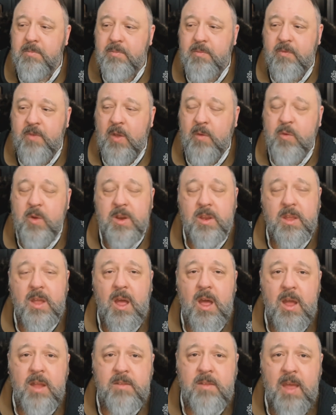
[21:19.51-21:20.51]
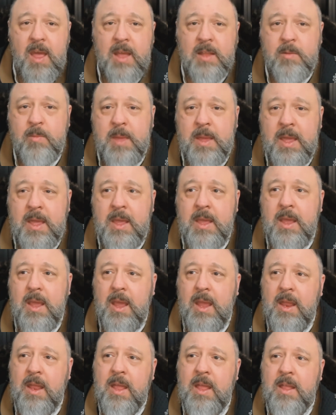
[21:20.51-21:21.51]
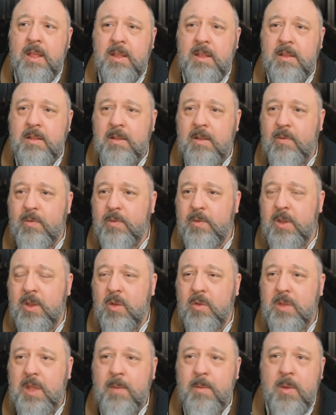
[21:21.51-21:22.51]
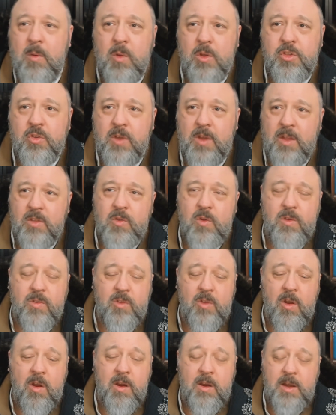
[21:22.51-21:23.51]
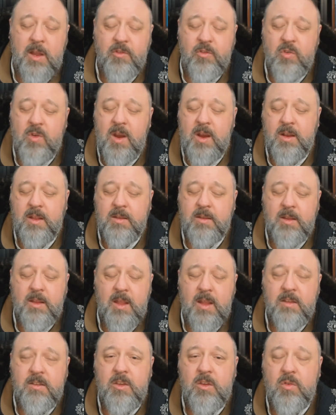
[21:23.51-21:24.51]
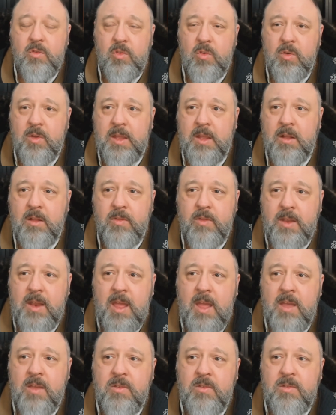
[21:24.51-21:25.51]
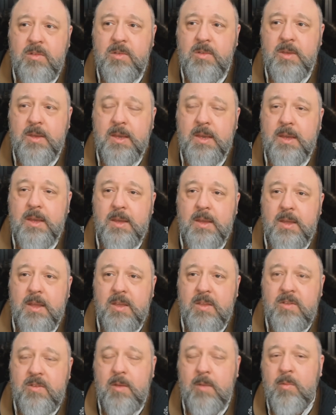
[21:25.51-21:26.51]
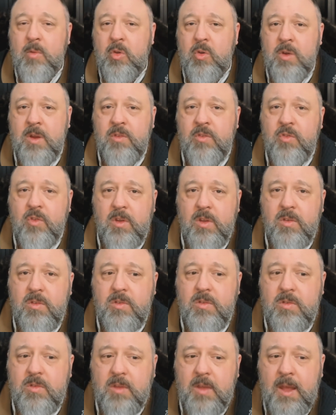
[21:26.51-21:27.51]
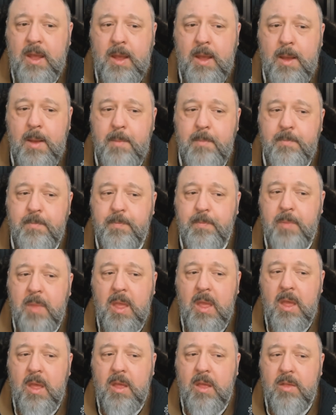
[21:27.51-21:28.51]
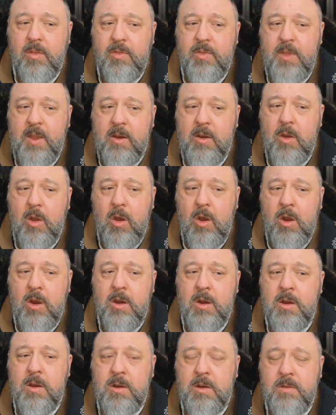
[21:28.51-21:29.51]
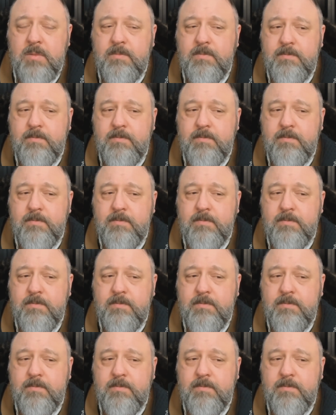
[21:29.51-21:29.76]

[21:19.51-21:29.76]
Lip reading: feel free to contact me, and if you know, tell me what your interests are, and I'll try to connect you to a guild that has similar interests. There are